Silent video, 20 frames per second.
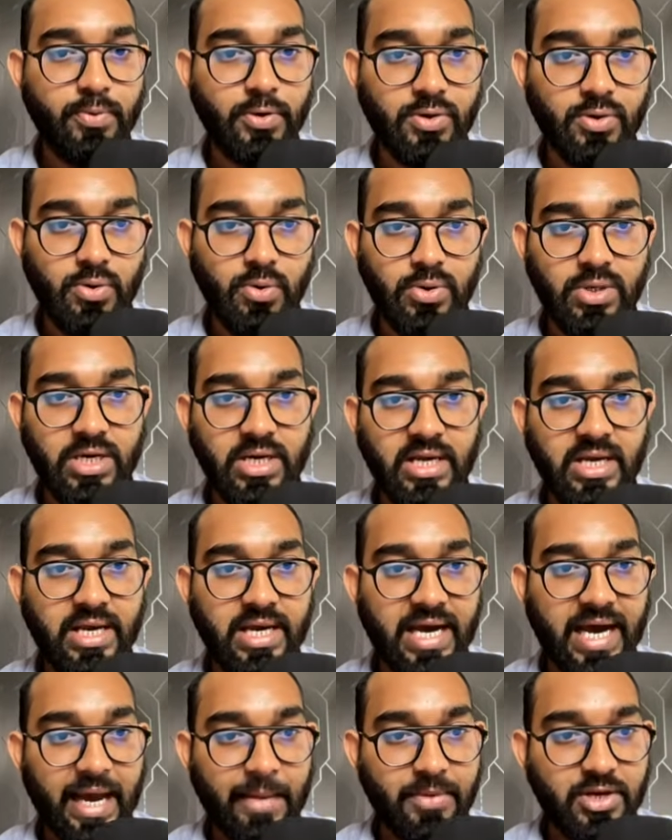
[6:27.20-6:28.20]
code,
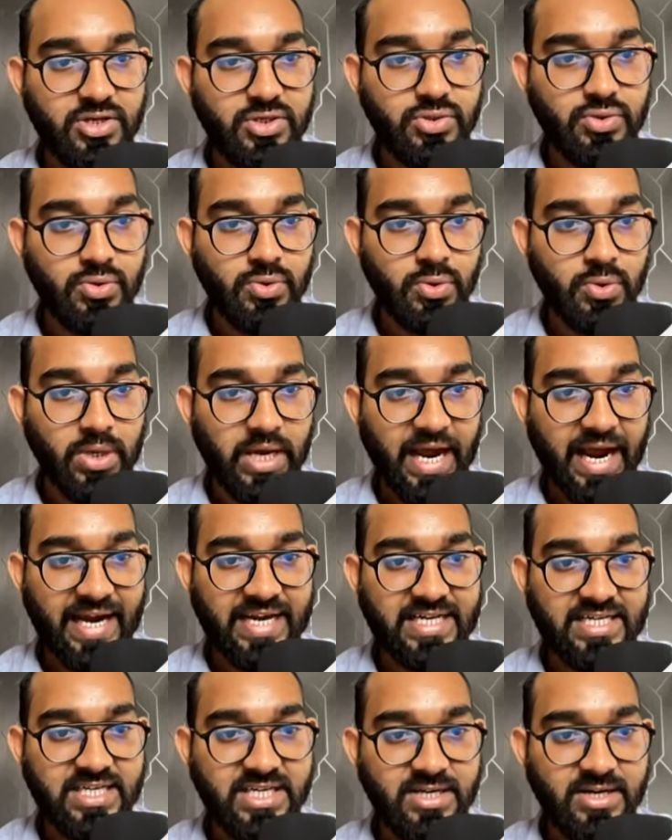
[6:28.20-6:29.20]
I'm going to add
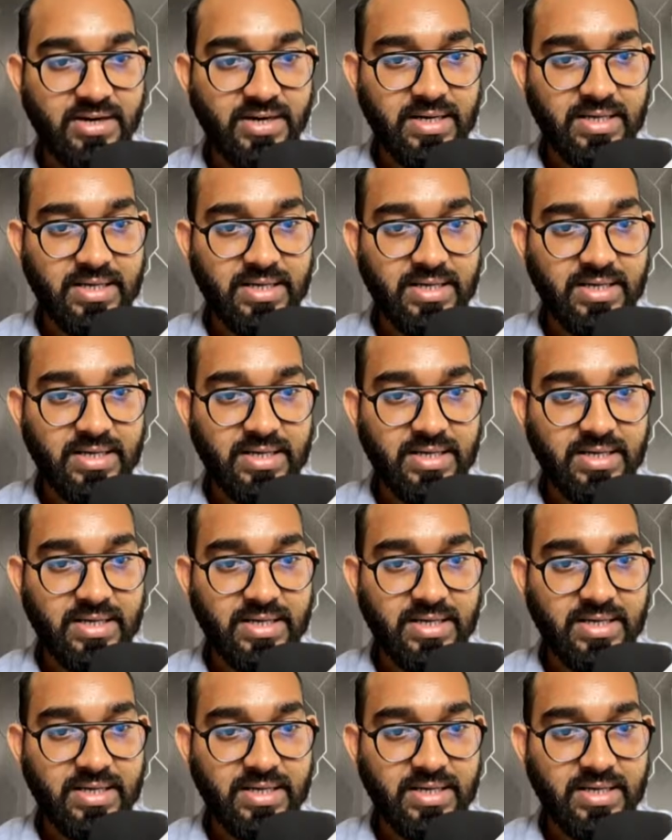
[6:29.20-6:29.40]
it here,